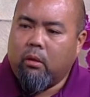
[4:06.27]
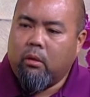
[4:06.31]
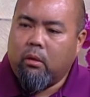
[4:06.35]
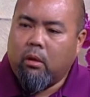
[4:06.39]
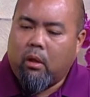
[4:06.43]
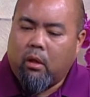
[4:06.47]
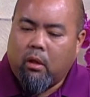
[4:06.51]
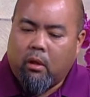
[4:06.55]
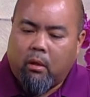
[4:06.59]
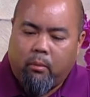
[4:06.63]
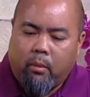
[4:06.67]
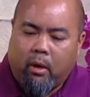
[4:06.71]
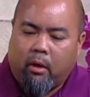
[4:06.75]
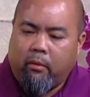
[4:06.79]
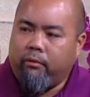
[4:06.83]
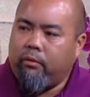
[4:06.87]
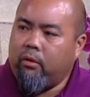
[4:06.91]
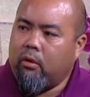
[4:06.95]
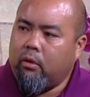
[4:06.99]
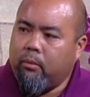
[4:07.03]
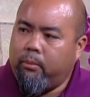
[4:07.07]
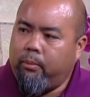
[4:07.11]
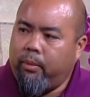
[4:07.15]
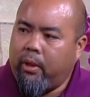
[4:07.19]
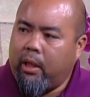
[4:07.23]
uh, about
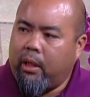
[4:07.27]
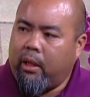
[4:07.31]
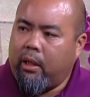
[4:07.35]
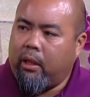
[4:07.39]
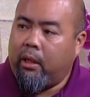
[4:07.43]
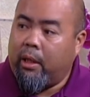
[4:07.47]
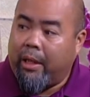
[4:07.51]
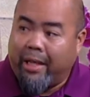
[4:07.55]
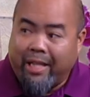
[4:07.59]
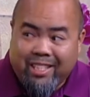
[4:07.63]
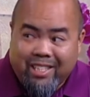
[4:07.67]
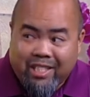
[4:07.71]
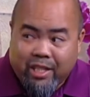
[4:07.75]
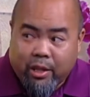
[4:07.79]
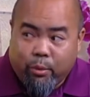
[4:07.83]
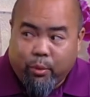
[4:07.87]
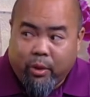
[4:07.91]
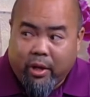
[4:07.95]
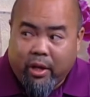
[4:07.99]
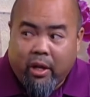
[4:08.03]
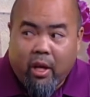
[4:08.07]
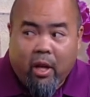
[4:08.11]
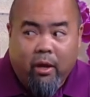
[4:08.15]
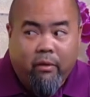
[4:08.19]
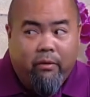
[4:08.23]
Philippine
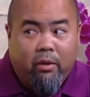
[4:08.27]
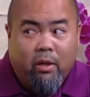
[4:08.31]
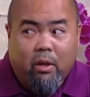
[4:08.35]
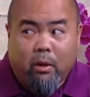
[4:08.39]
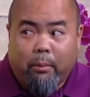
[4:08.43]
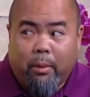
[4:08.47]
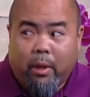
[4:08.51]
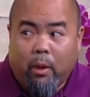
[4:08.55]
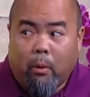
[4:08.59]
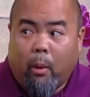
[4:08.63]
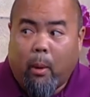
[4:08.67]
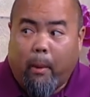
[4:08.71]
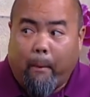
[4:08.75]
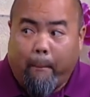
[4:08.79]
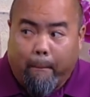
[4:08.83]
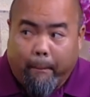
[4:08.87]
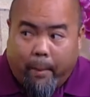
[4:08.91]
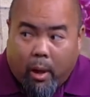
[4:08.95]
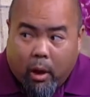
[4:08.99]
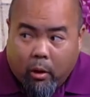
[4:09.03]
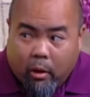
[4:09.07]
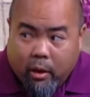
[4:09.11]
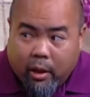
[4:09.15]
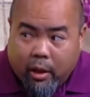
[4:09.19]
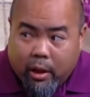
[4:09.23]
history,
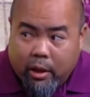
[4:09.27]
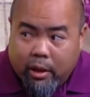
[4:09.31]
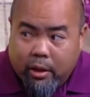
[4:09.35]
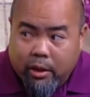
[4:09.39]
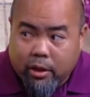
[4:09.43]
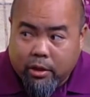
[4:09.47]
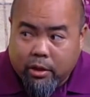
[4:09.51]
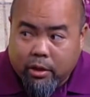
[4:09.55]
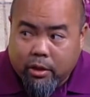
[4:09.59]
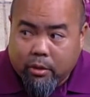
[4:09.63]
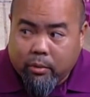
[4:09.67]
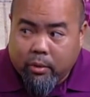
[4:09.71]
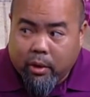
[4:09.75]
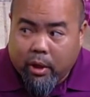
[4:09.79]
Filipino-American history.